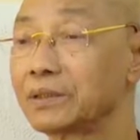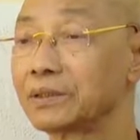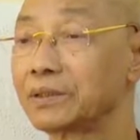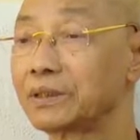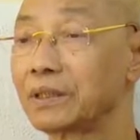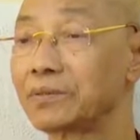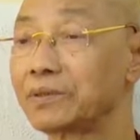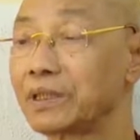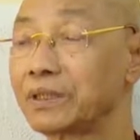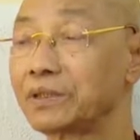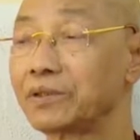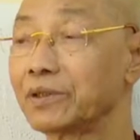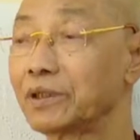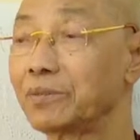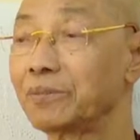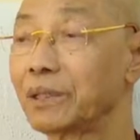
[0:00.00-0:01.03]
Subject
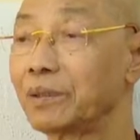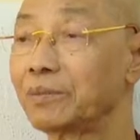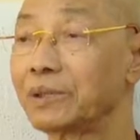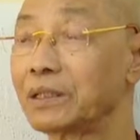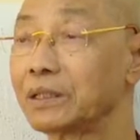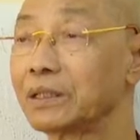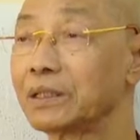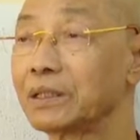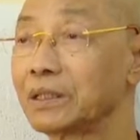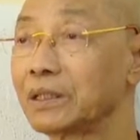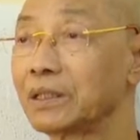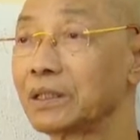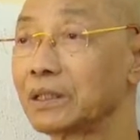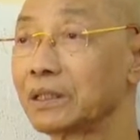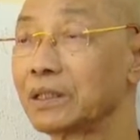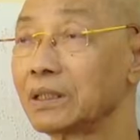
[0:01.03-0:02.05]
to impermanent.
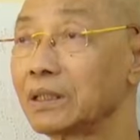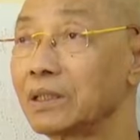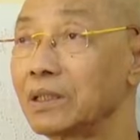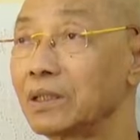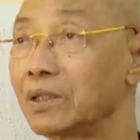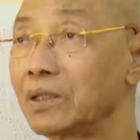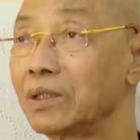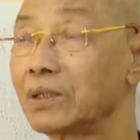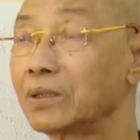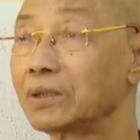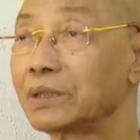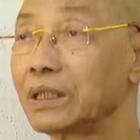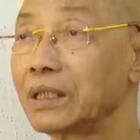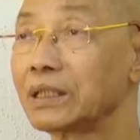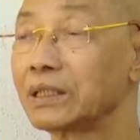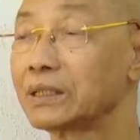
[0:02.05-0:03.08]
All
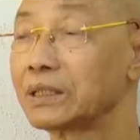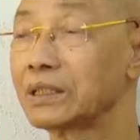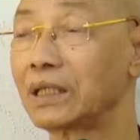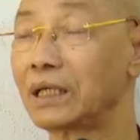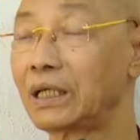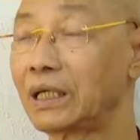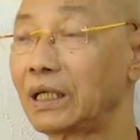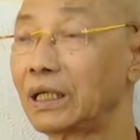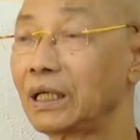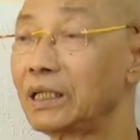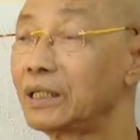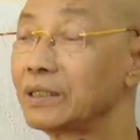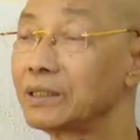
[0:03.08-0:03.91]
things are